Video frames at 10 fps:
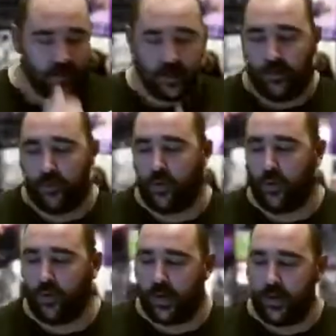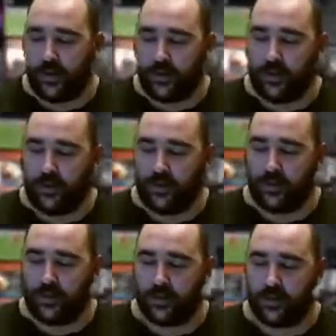thing I want to look at
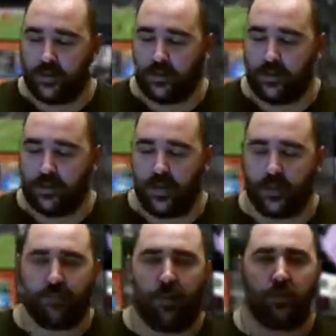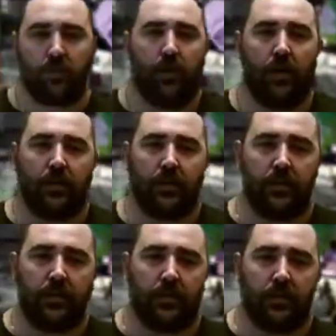is the Xbox
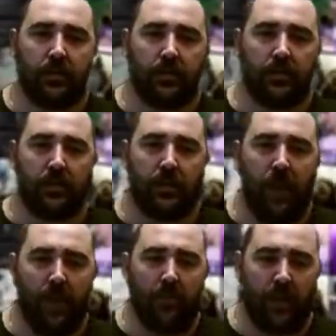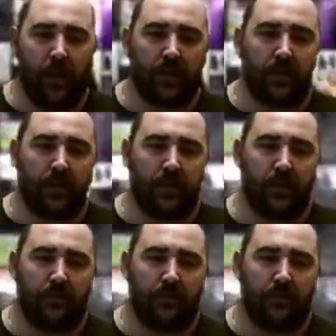One's hardware architecture.